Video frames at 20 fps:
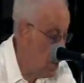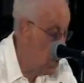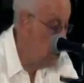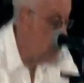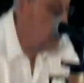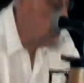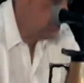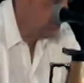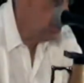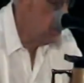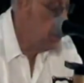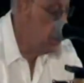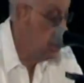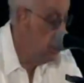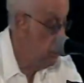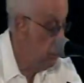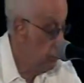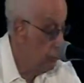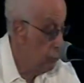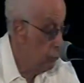monitored.
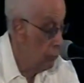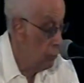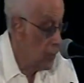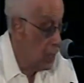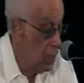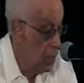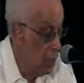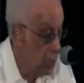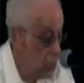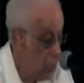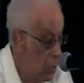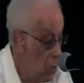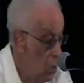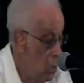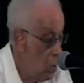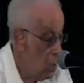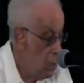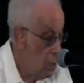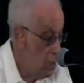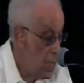
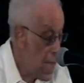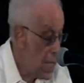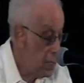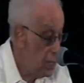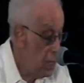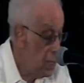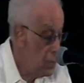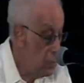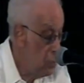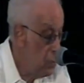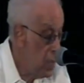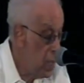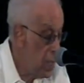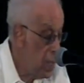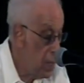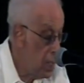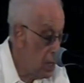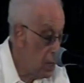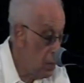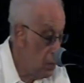So that is
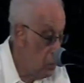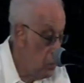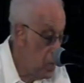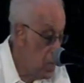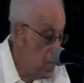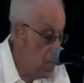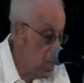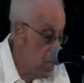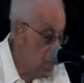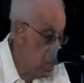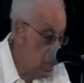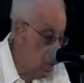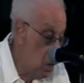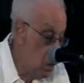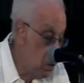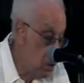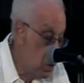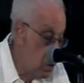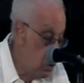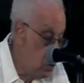where
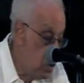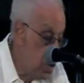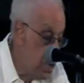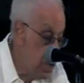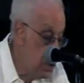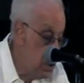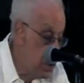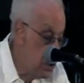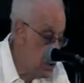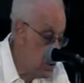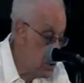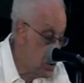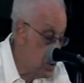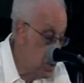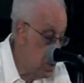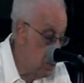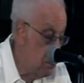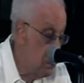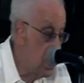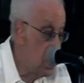our
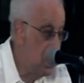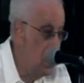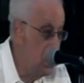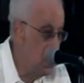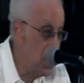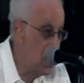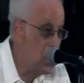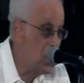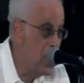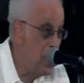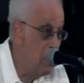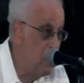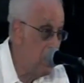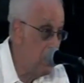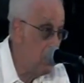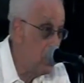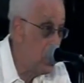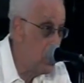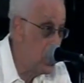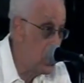weakness is a
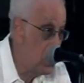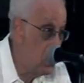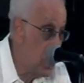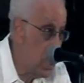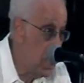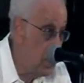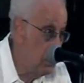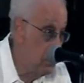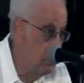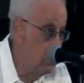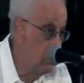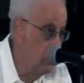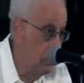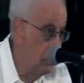self-imposed one.